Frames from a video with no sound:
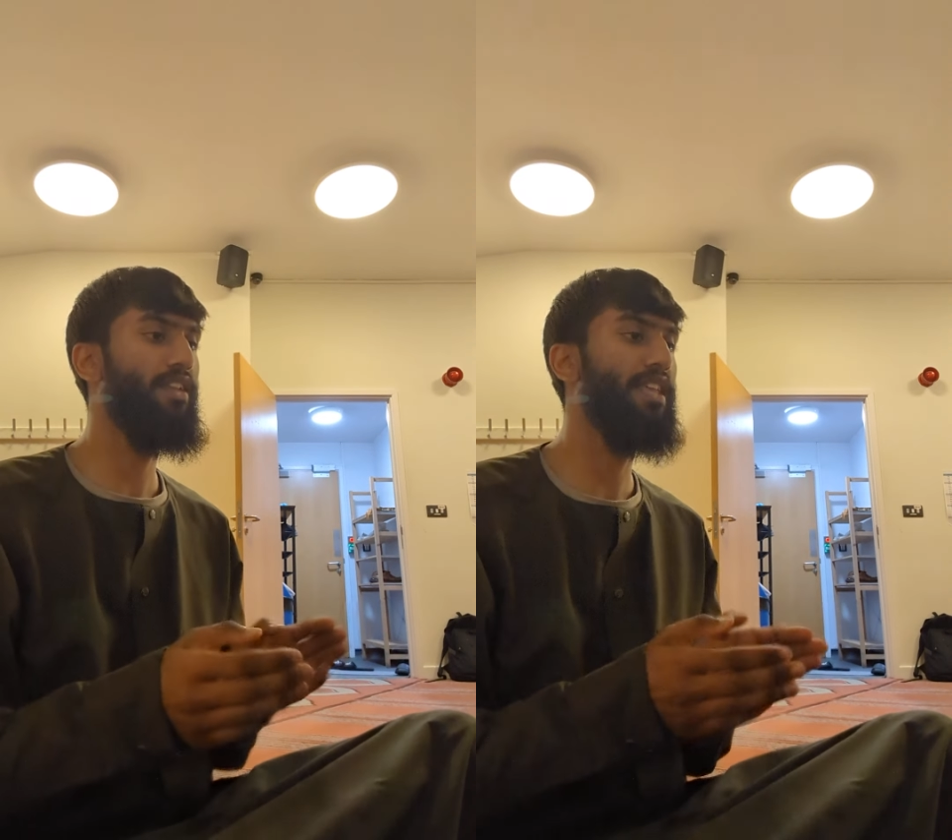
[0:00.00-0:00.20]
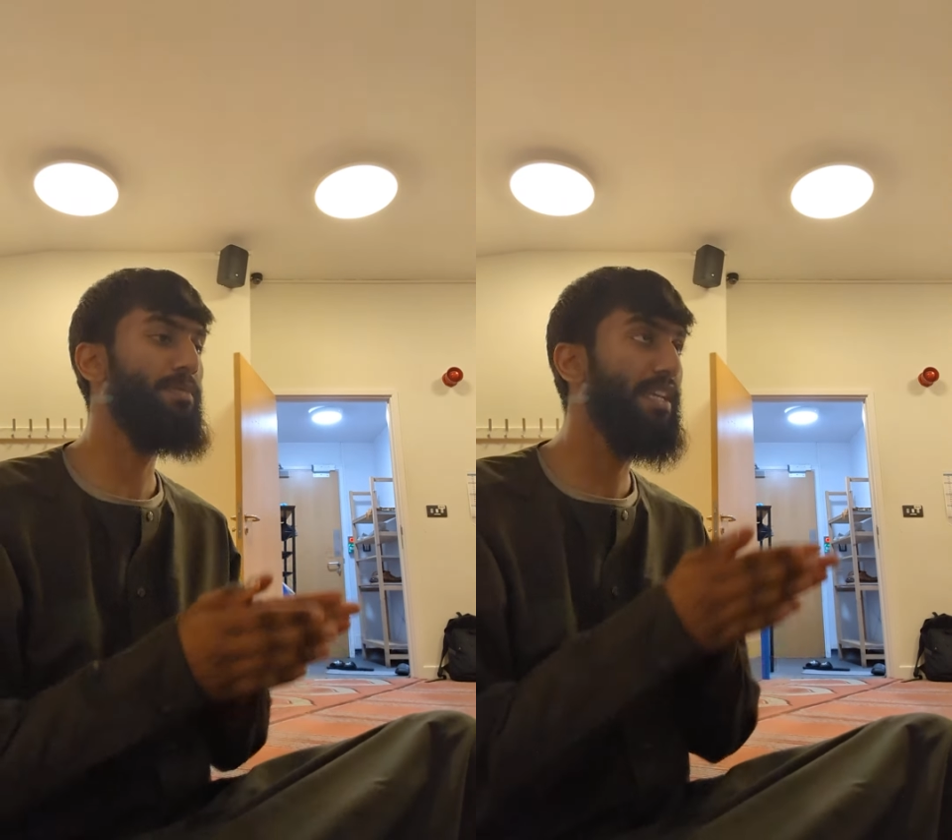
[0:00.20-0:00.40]

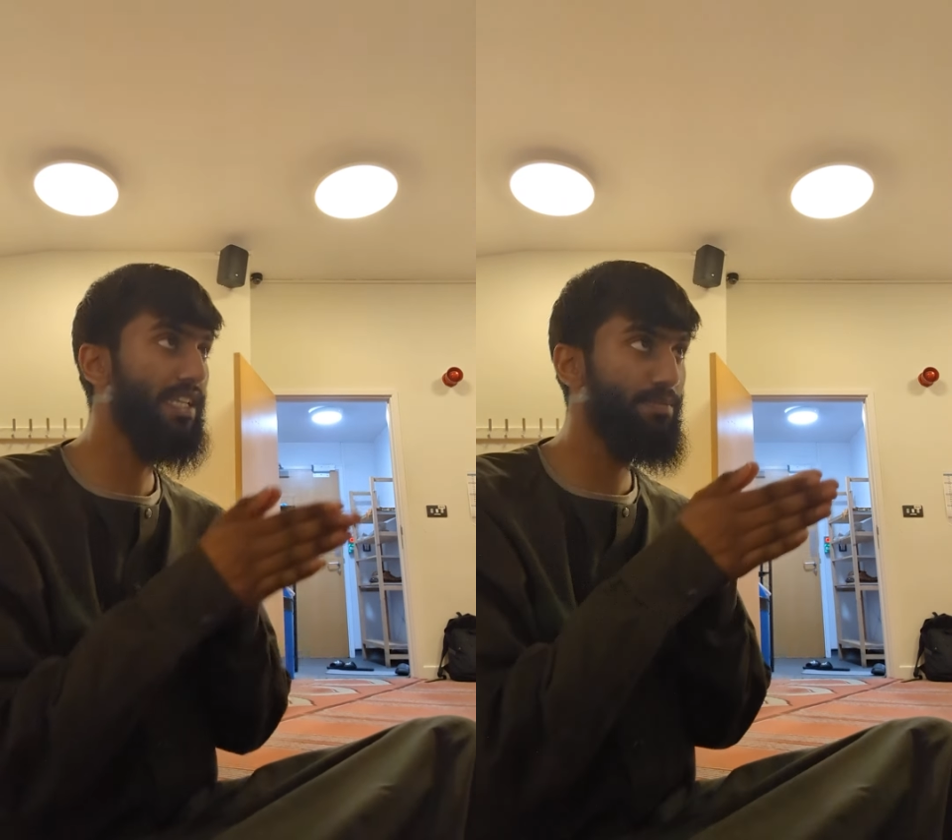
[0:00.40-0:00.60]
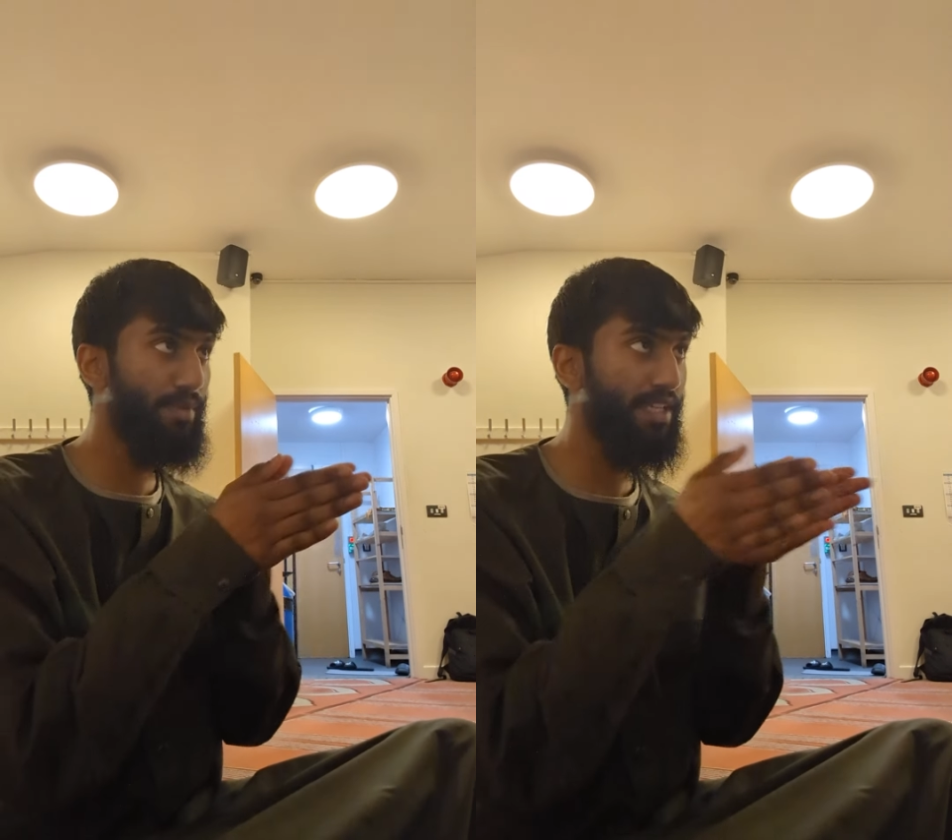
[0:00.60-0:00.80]
they make
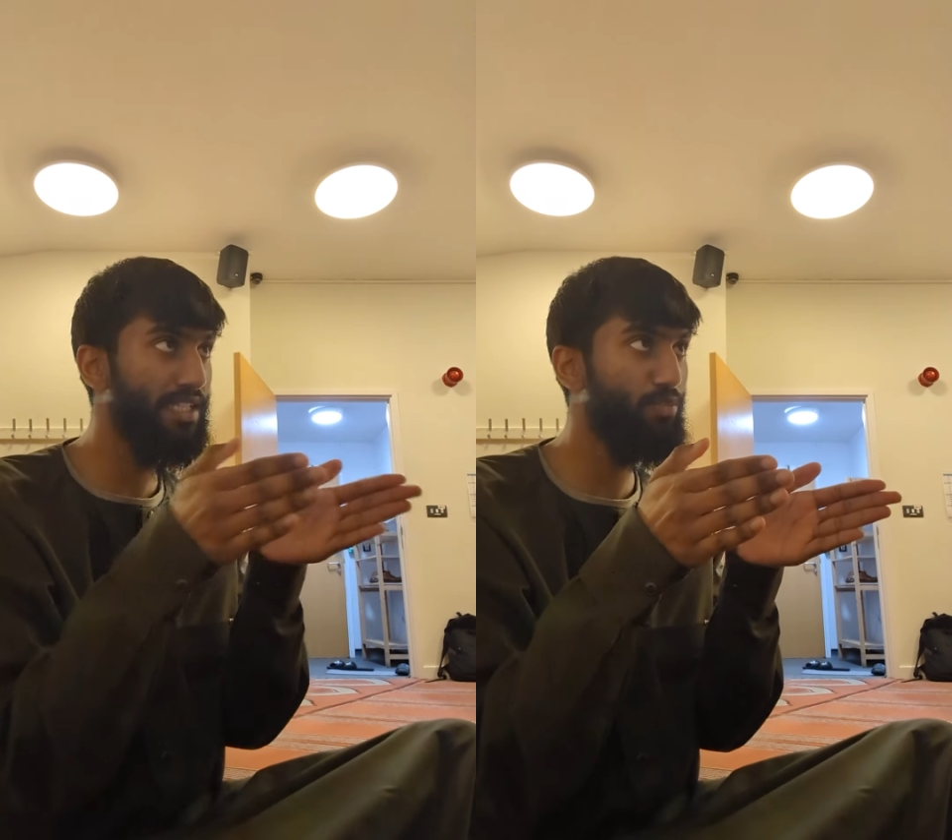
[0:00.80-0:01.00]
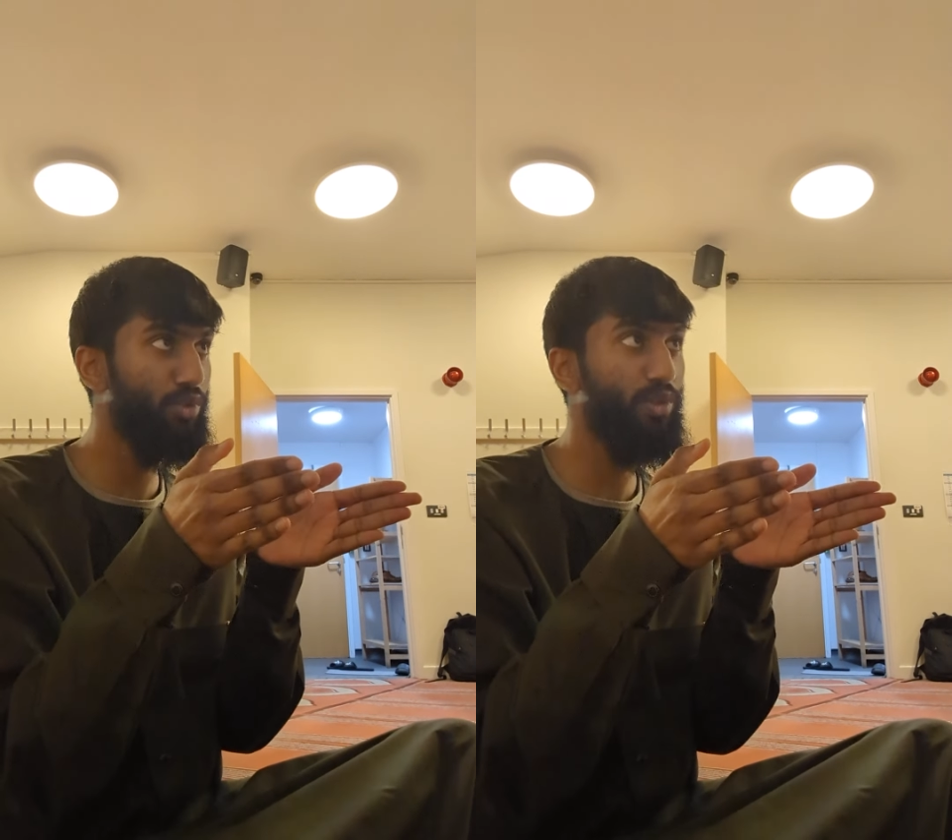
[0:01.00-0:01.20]

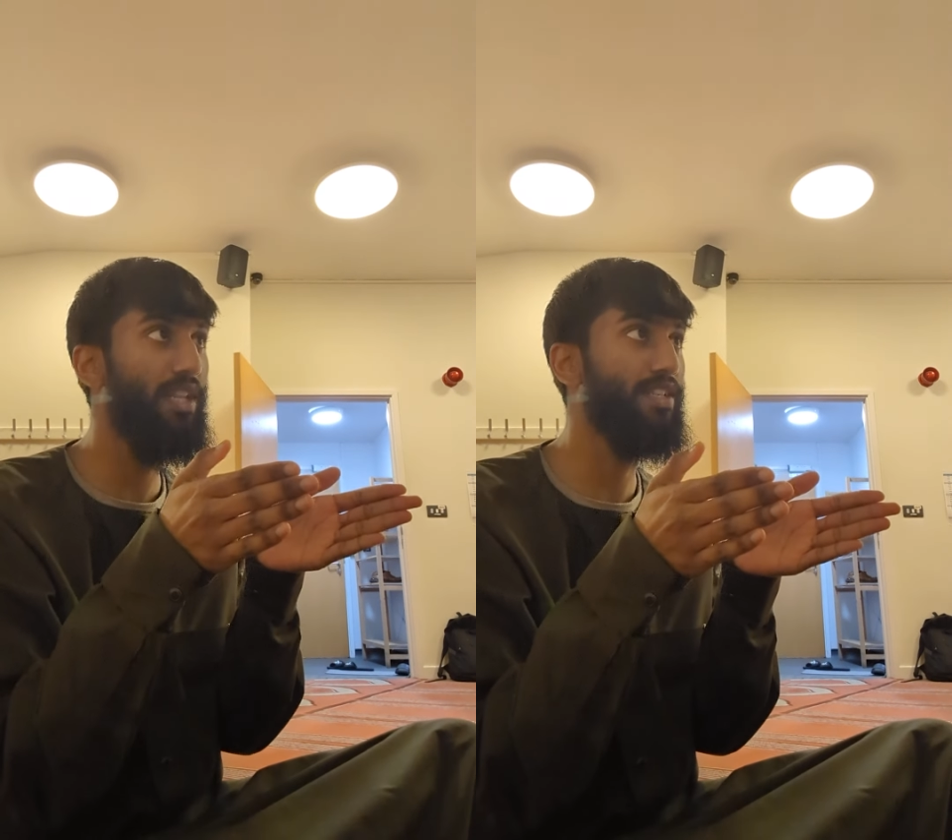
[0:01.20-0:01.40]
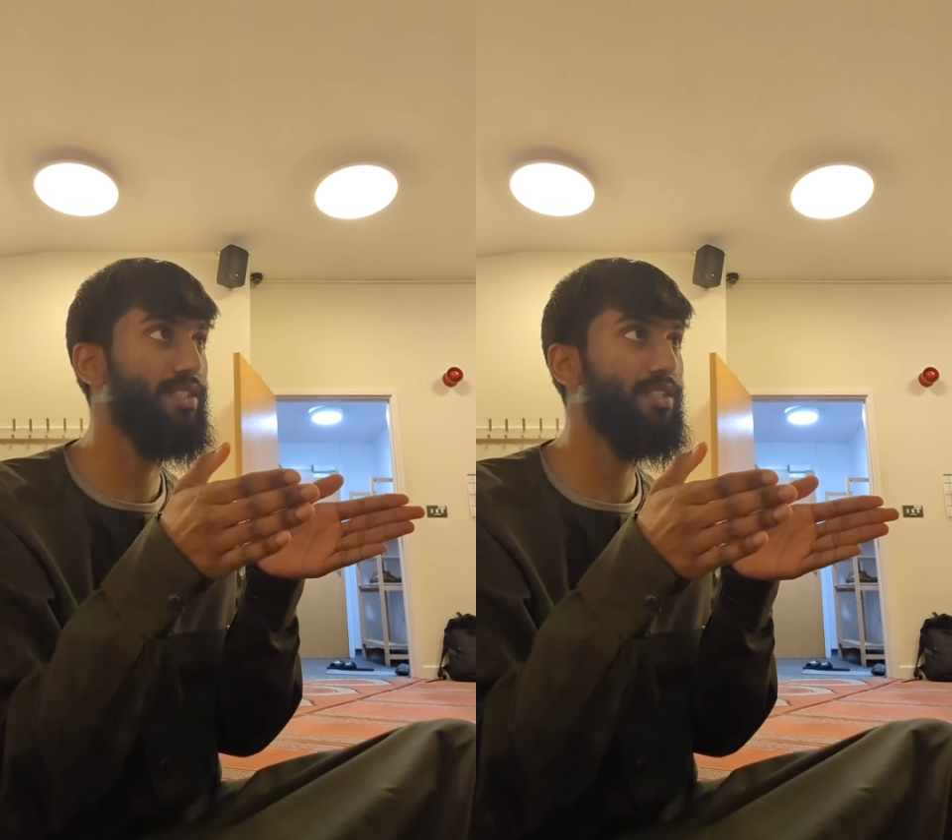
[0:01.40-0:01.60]
space between
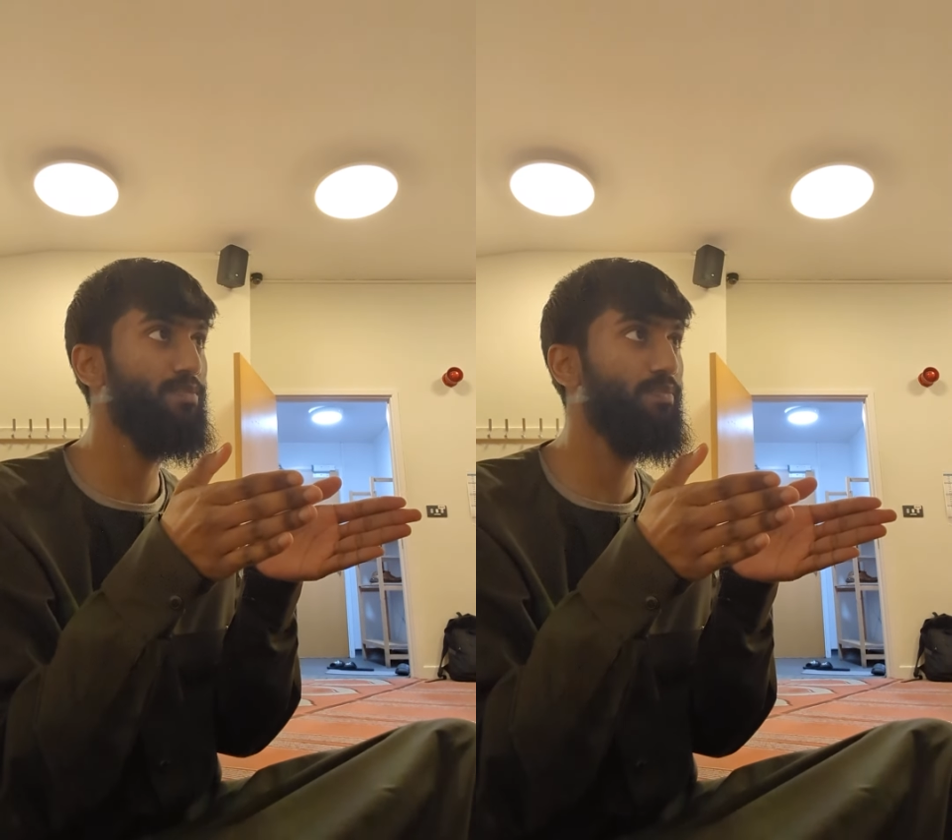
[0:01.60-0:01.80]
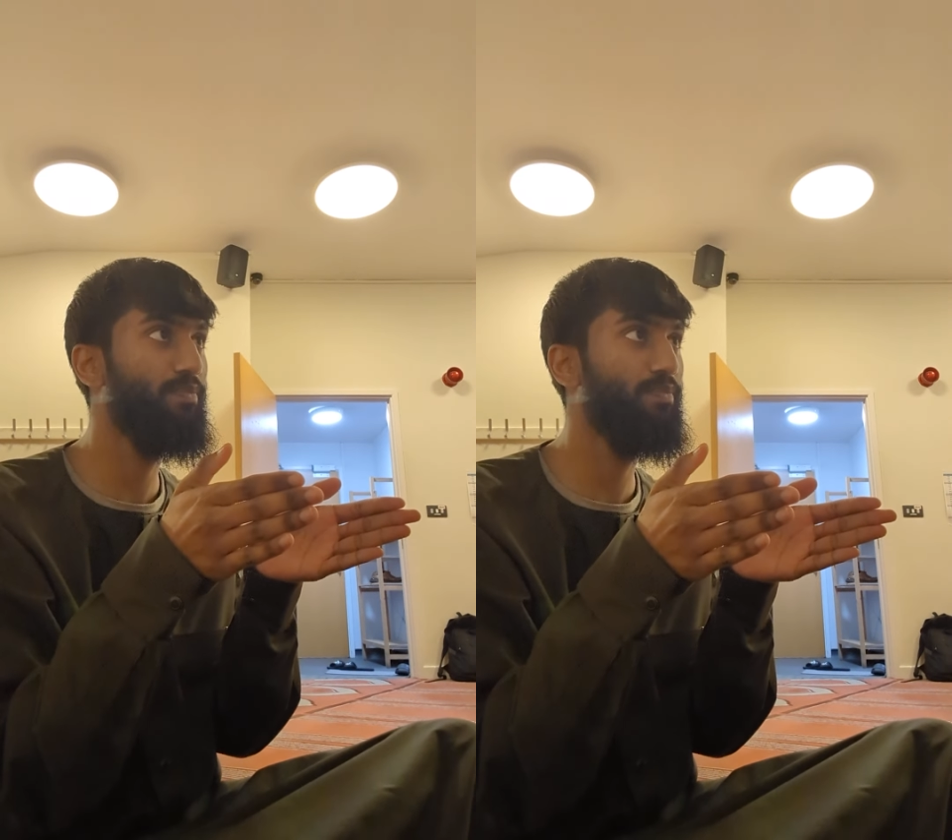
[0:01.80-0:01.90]
letters.